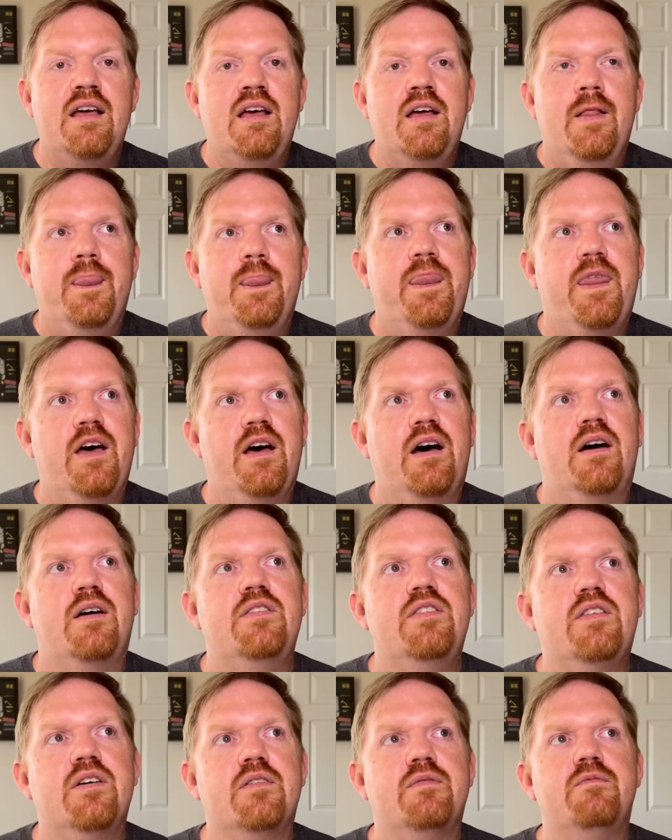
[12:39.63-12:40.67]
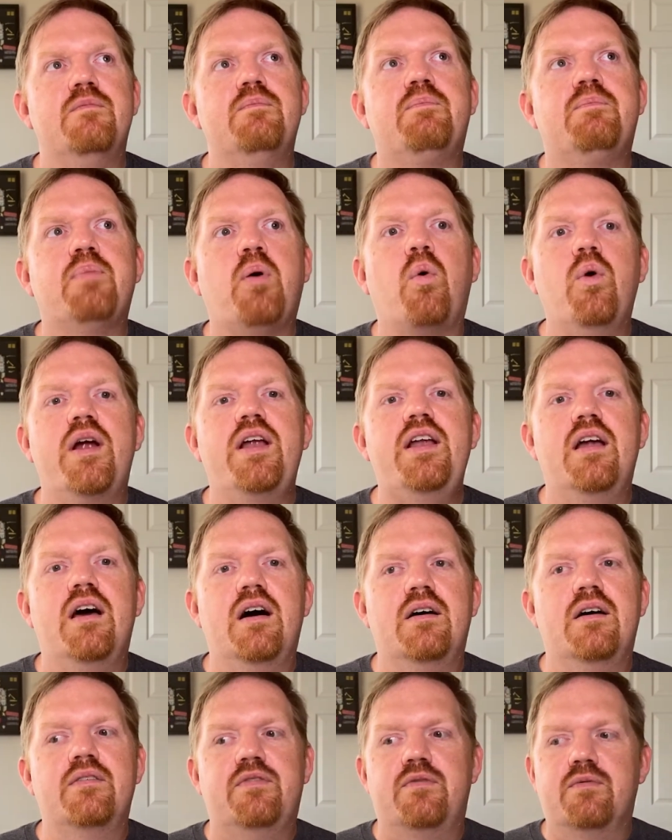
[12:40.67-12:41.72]
the point
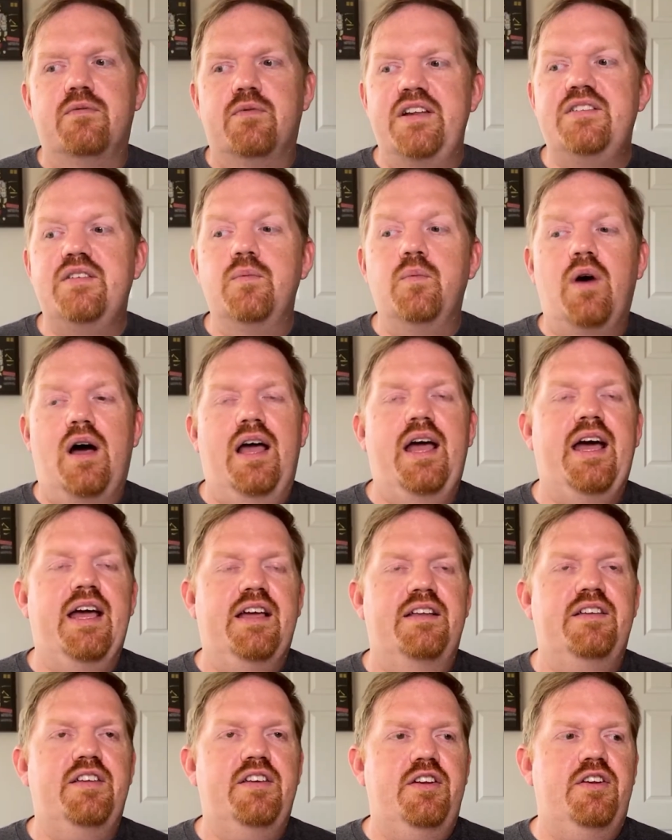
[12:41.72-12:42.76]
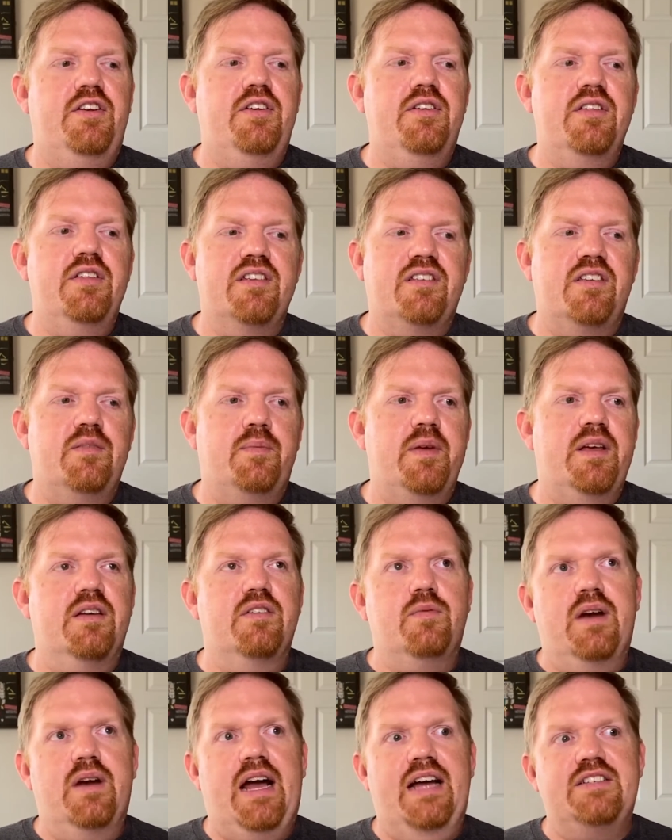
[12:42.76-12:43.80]
of reason why I continue to do this is
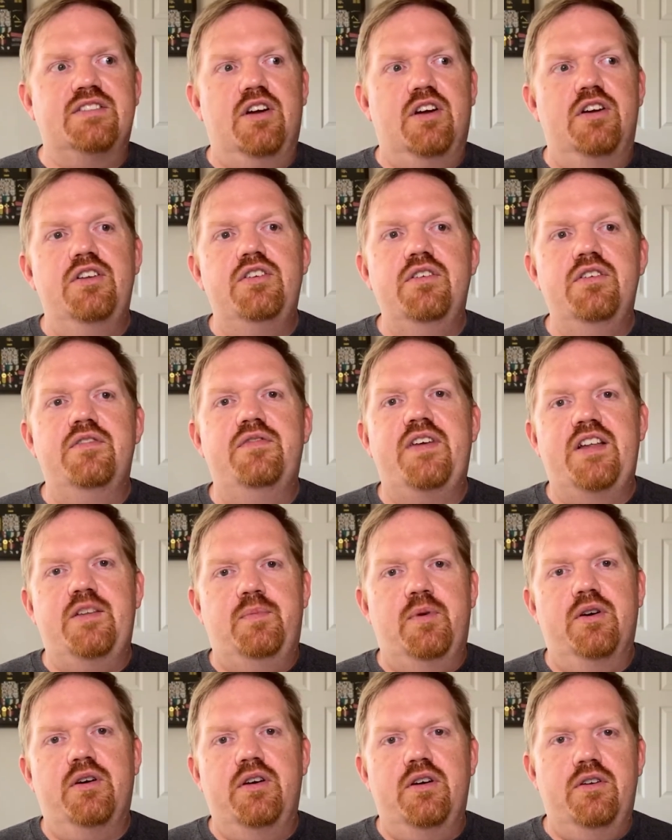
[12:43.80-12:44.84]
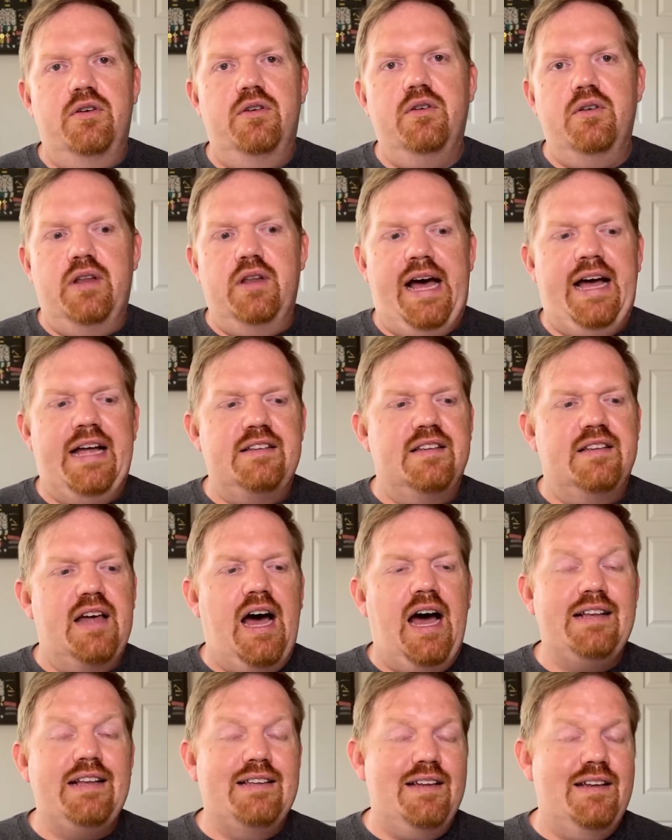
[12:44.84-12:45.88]
because when I started doing Facebook and Google ads,
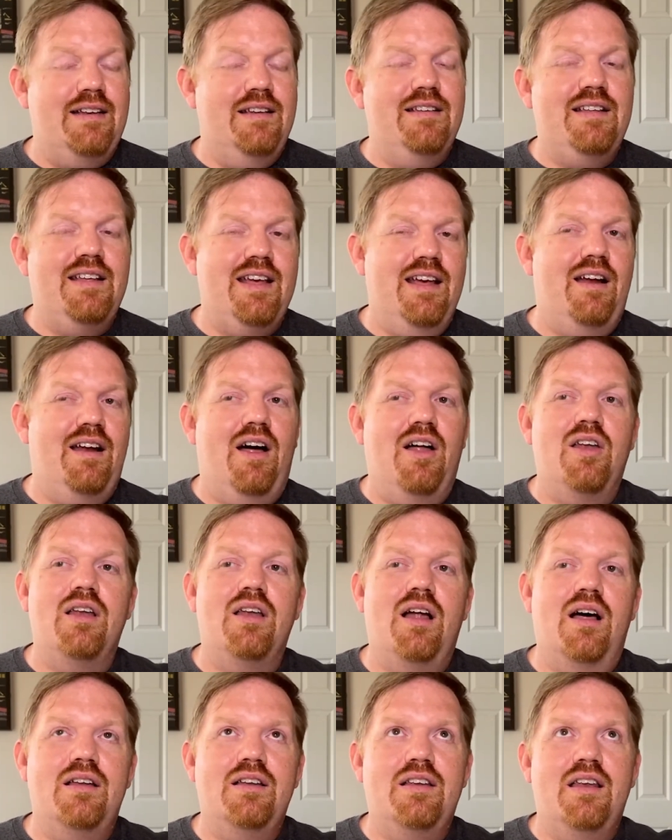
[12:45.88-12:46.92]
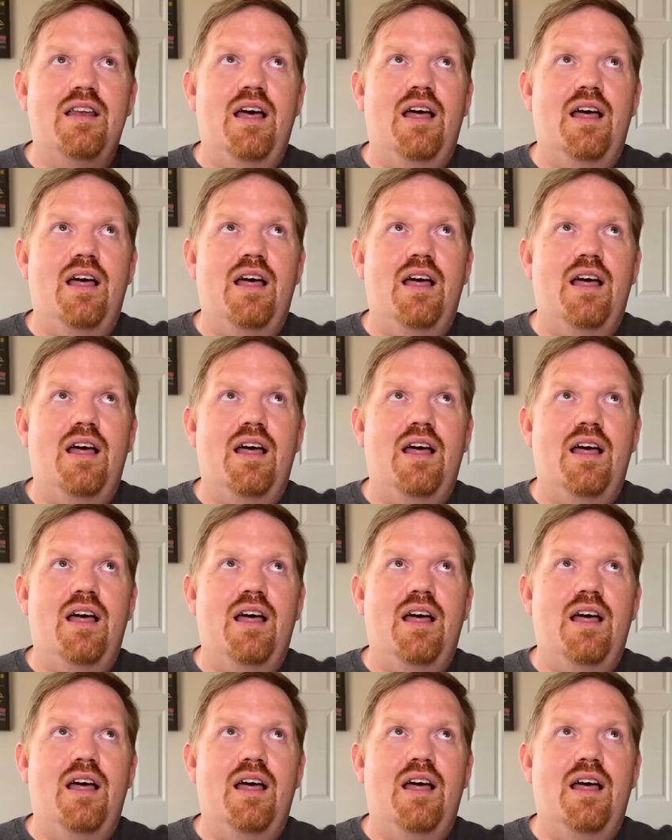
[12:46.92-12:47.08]
I didn't get a lot,